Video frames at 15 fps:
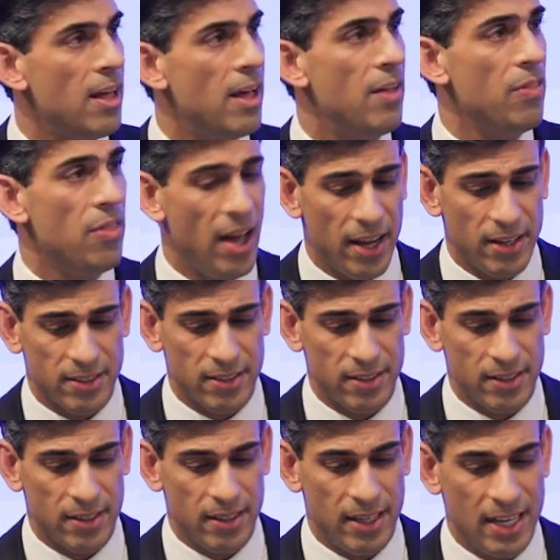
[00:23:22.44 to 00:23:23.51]
And that
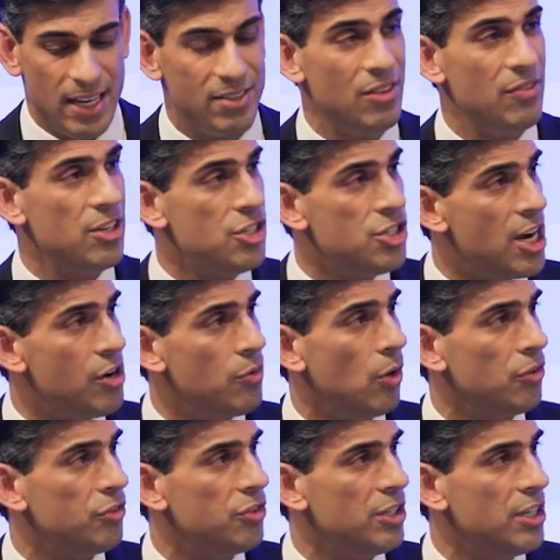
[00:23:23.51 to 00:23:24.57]
is in the
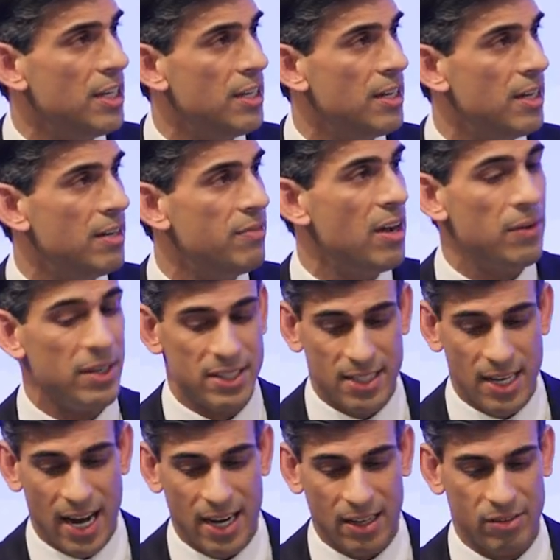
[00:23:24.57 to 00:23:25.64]
generosity of our
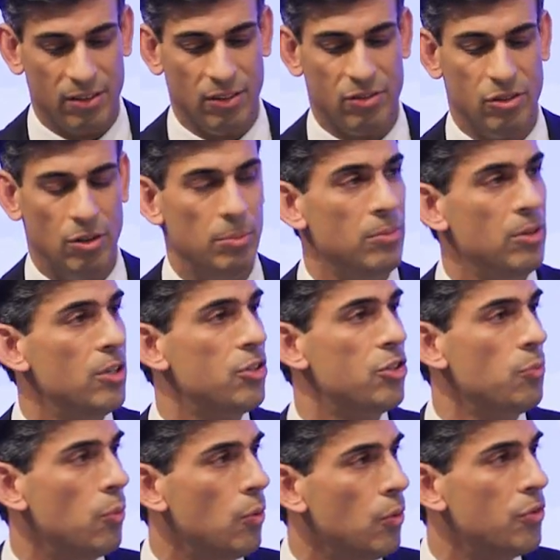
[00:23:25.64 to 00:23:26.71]
tax system
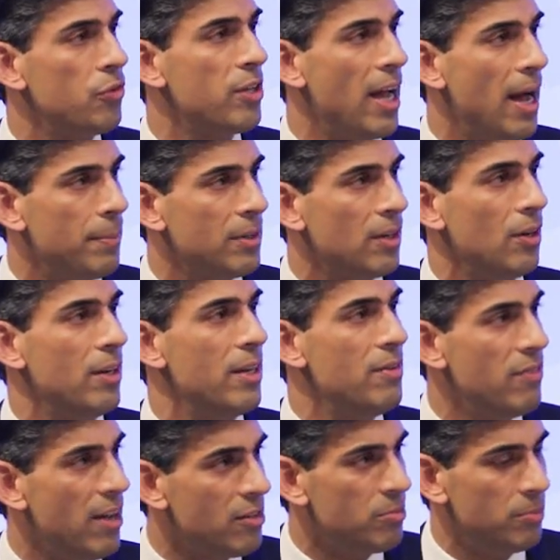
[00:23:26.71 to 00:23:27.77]
towards capital
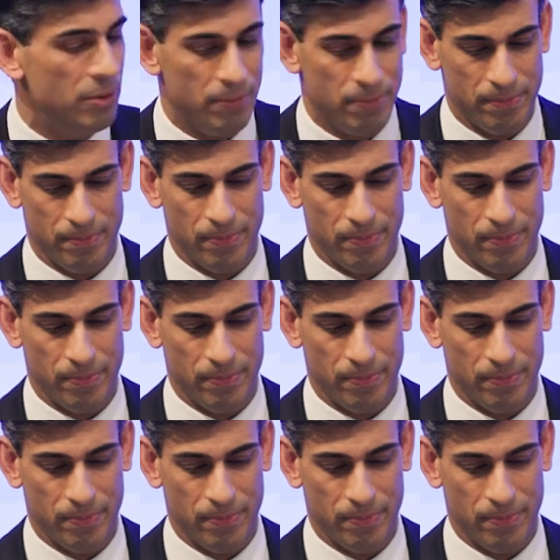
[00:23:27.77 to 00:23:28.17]
investment.